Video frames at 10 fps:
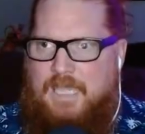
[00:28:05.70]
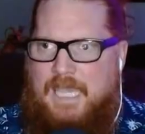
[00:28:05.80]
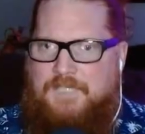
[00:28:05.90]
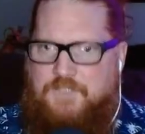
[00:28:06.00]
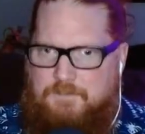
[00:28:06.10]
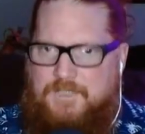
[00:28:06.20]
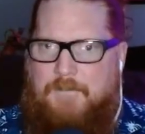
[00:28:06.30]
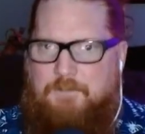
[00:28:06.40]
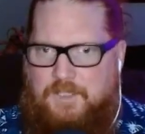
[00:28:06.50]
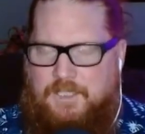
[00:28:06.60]
the hatch up
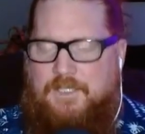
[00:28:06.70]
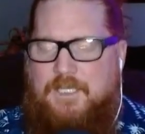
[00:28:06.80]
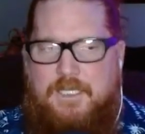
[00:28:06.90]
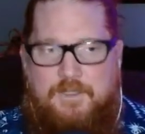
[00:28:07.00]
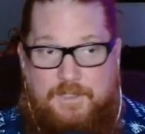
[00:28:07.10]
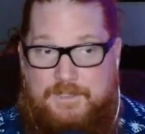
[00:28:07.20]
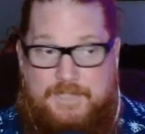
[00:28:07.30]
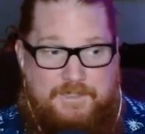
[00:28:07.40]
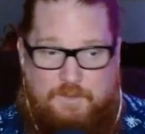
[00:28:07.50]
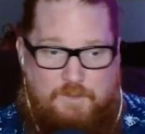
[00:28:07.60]
top, you get in. This has like a